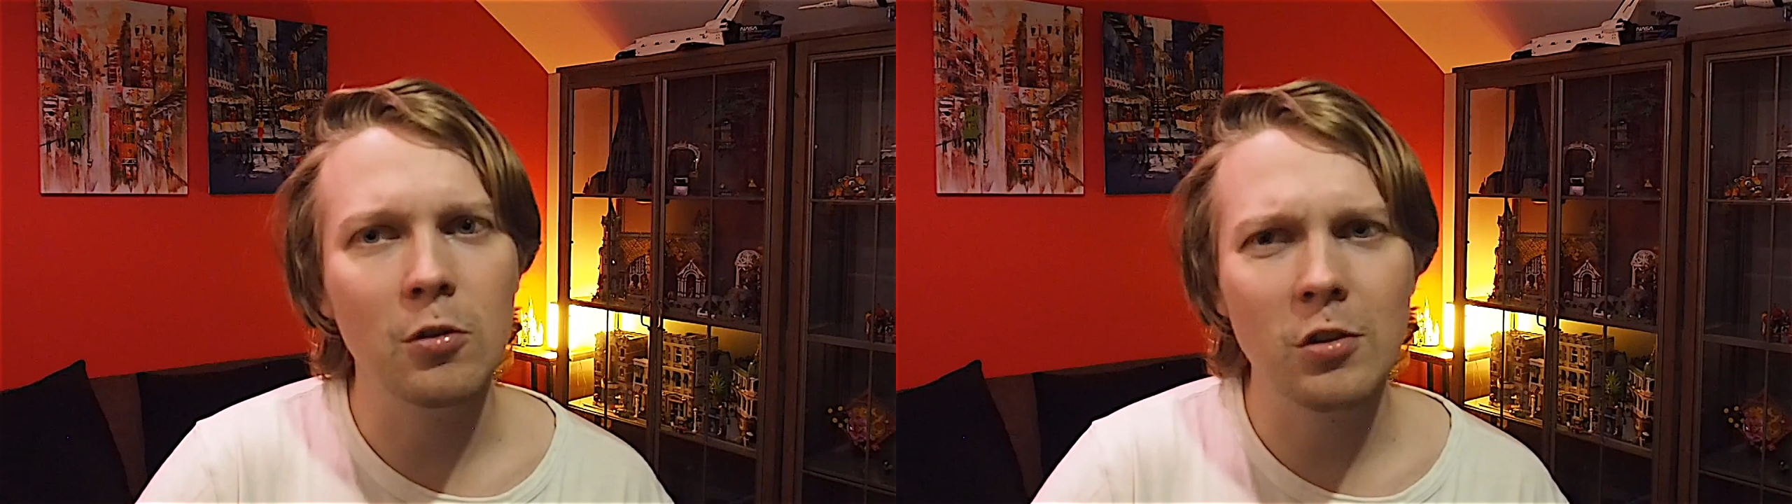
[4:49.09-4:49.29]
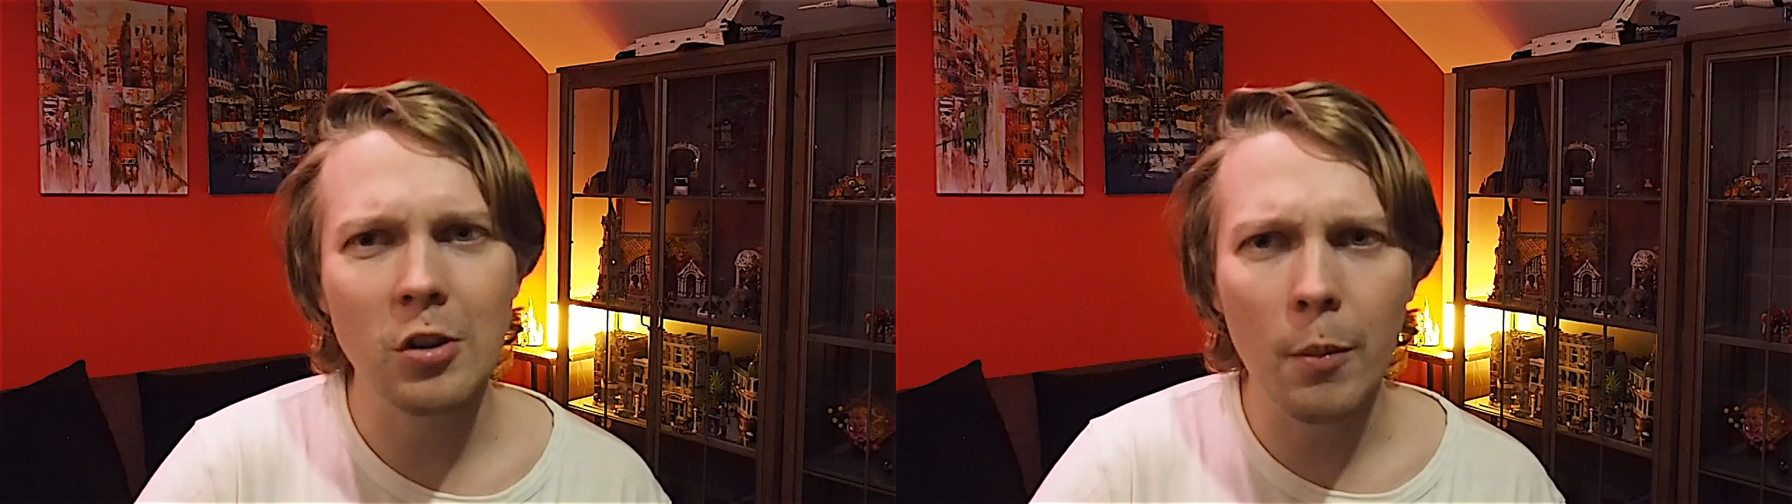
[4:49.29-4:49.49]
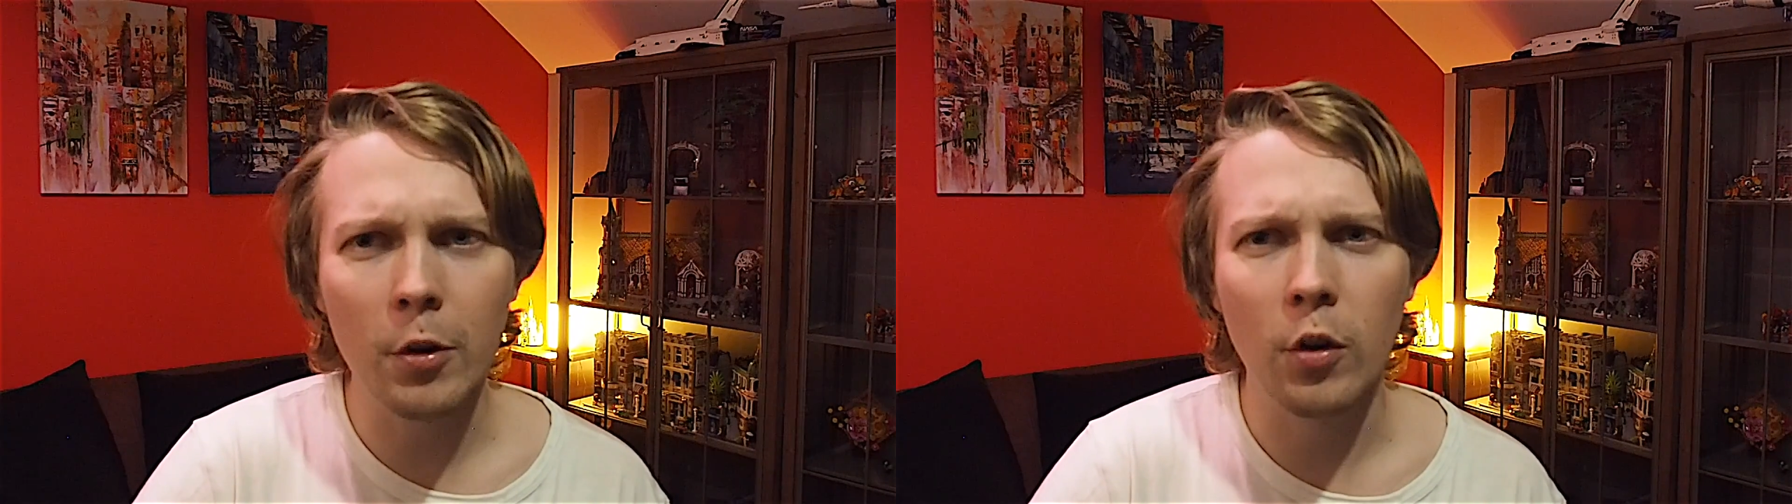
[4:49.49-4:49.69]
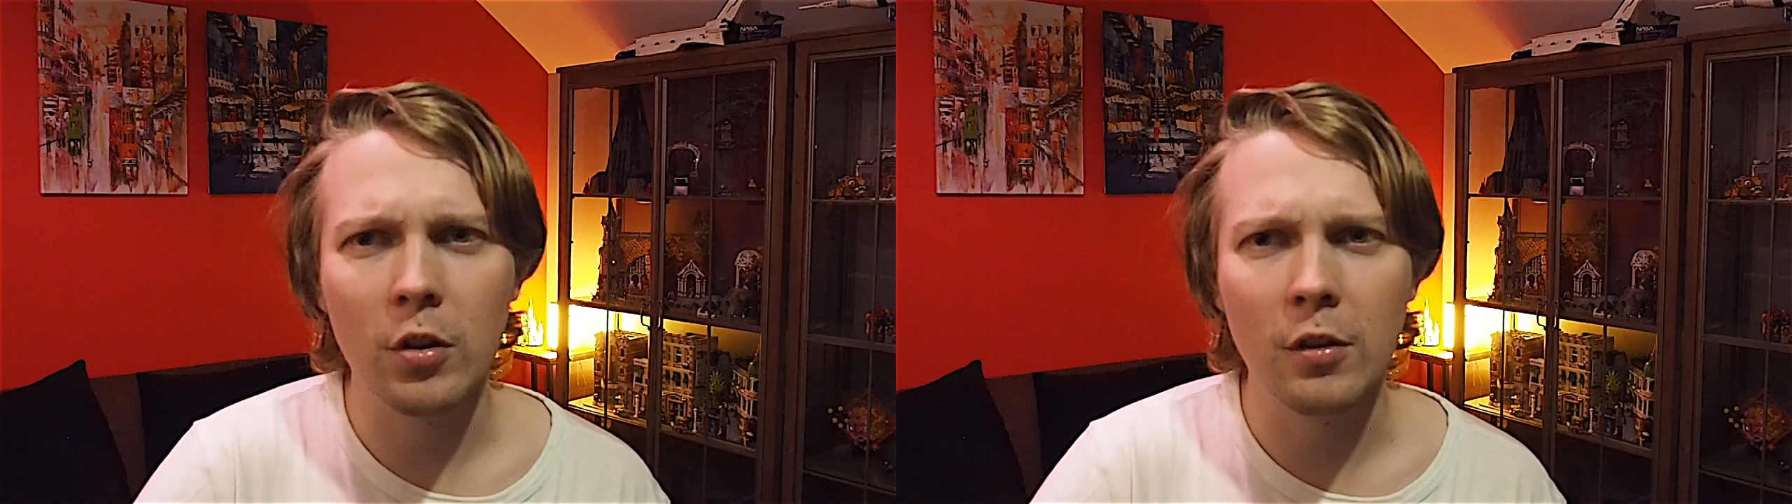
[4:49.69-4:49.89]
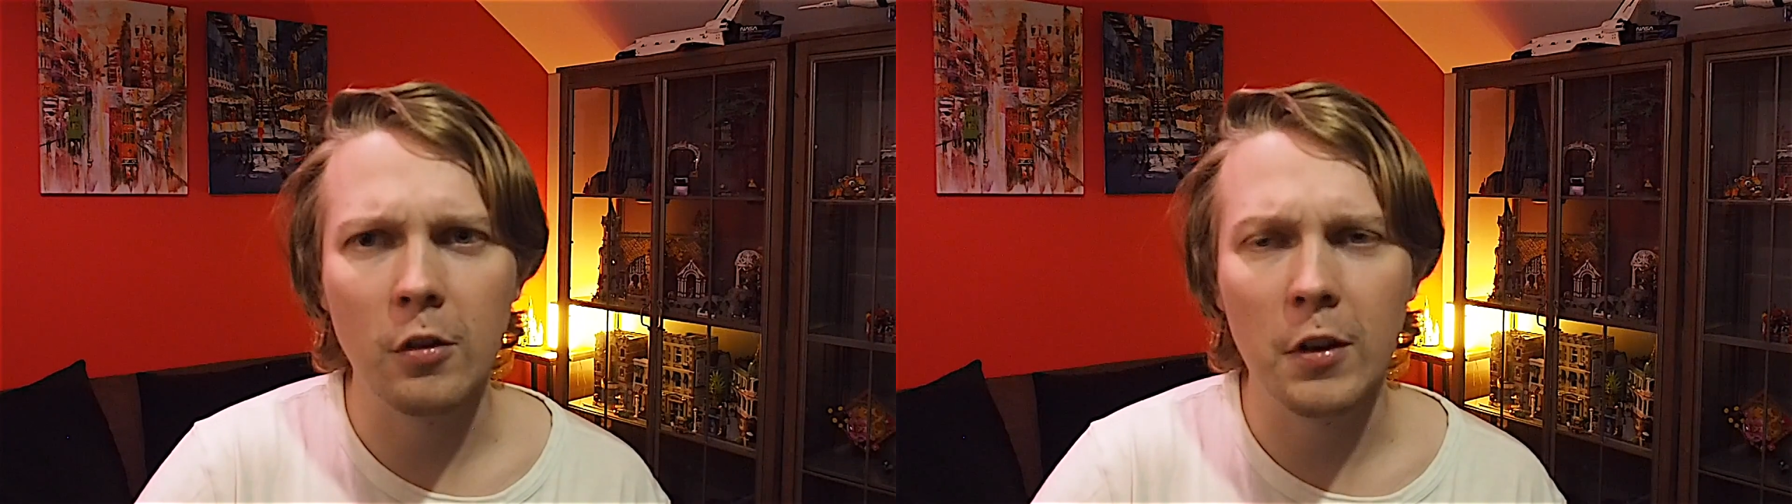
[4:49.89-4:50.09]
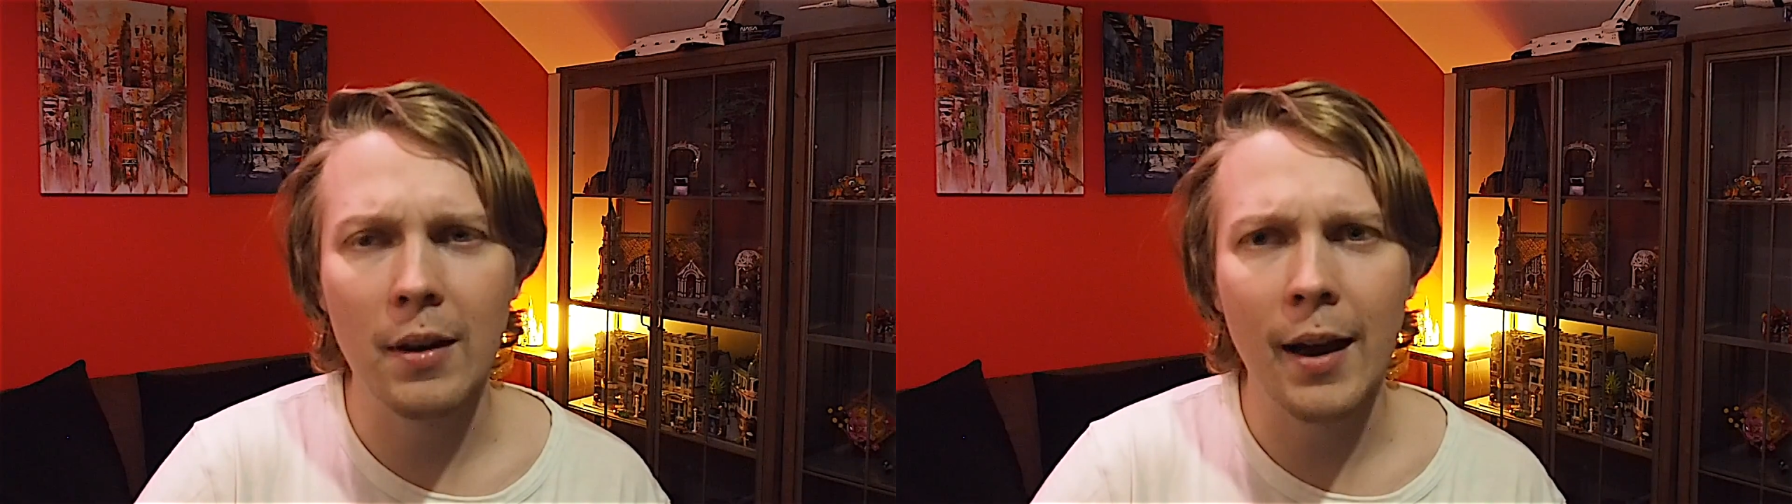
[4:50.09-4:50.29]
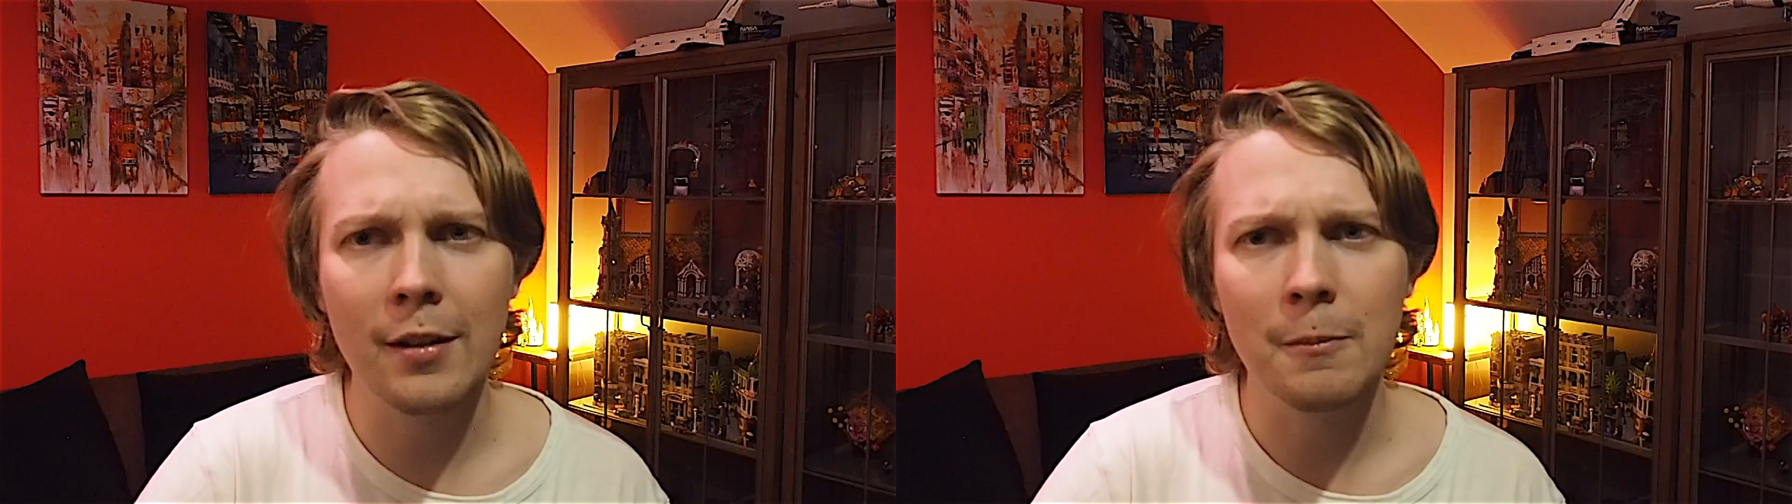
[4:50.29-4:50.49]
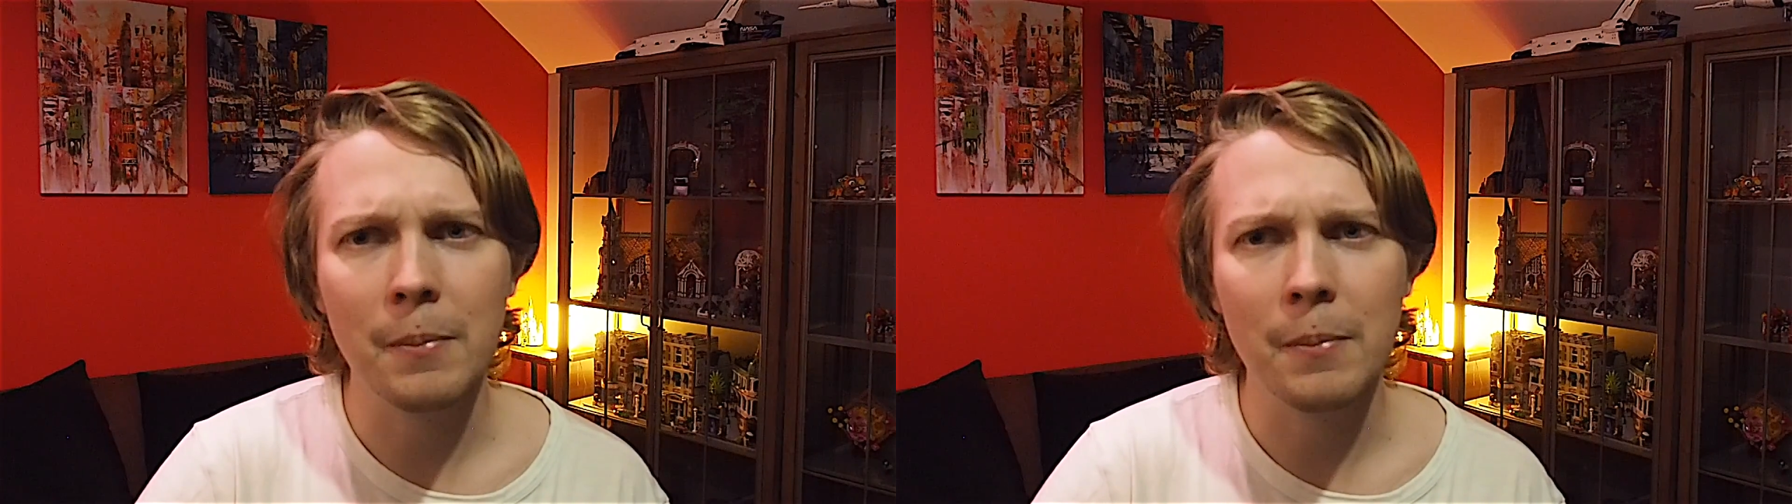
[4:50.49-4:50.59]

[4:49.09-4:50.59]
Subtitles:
so much for watching this video, guys,